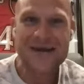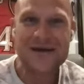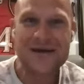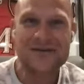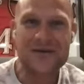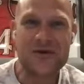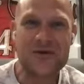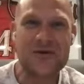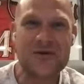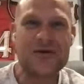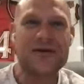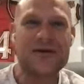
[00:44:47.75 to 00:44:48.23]

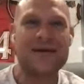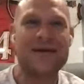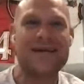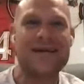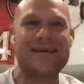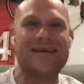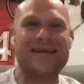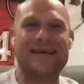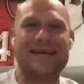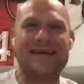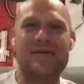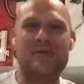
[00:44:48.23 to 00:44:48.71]
So,
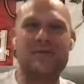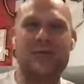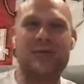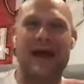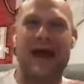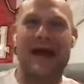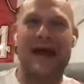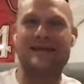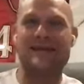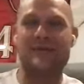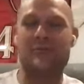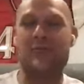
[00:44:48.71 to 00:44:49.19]
we
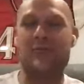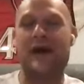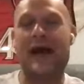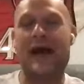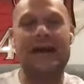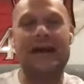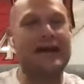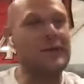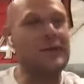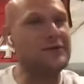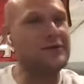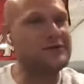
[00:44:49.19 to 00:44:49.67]
had to,
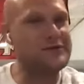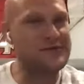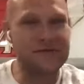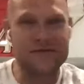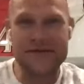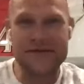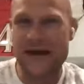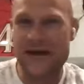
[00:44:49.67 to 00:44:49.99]
and it was